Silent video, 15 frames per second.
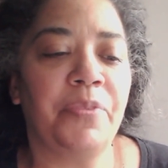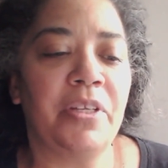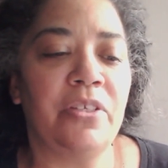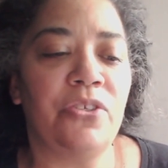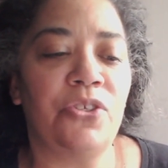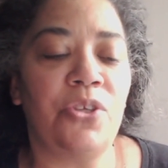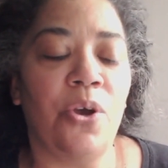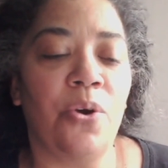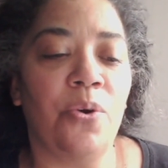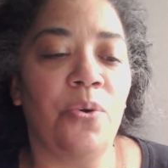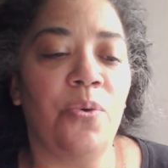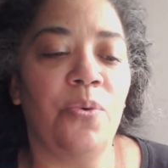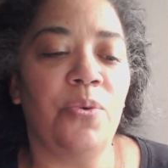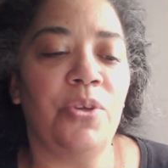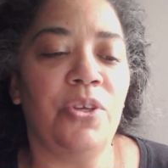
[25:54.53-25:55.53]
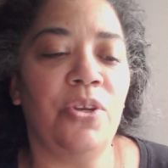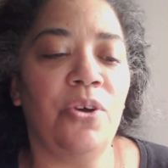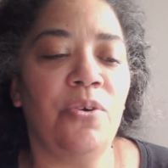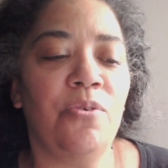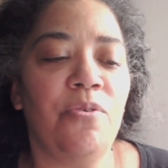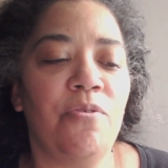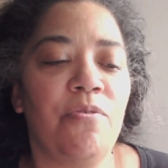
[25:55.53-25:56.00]
So
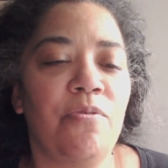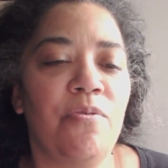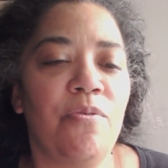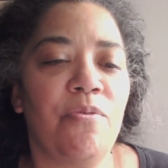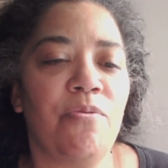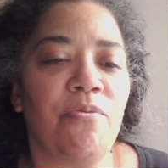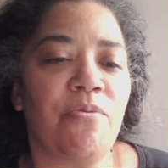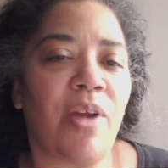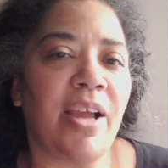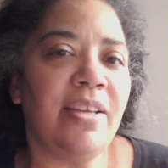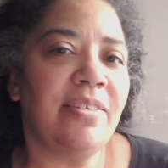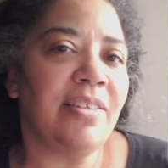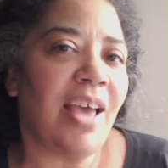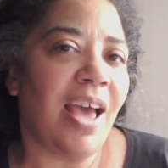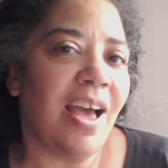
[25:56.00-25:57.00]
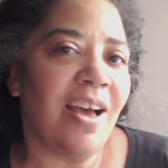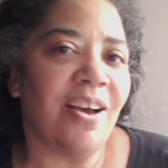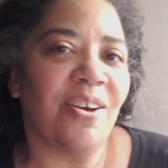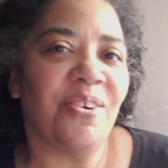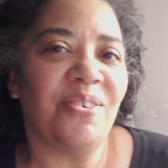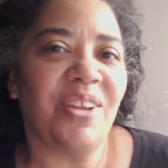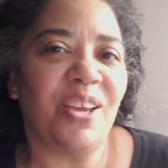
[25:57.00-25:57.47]
write
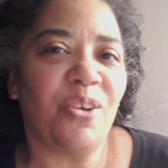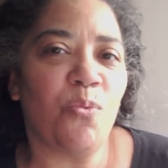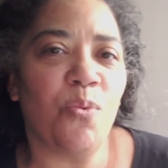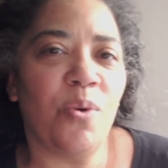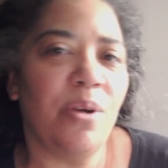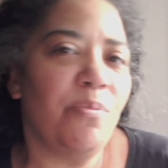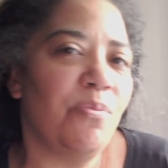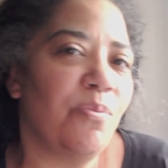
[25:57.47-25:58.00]
down like what